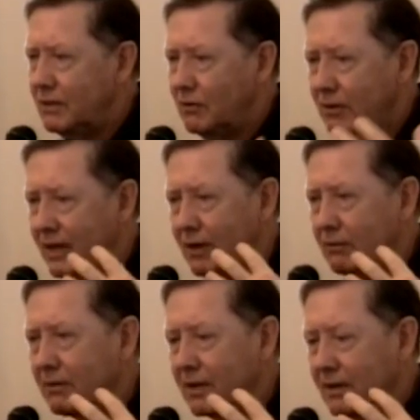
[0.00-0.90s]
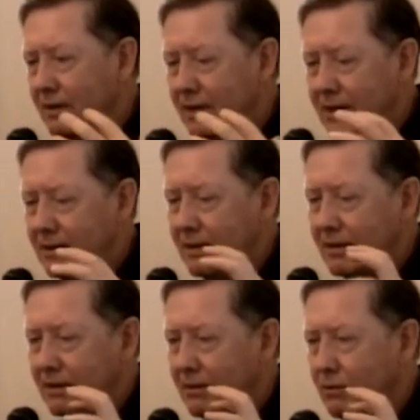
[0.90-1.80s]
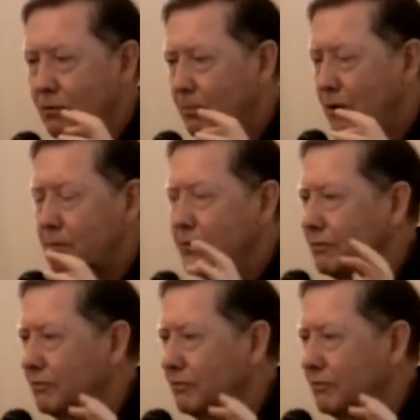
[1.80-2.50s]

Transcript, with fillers: and you don't get out the, the, the, whole purpose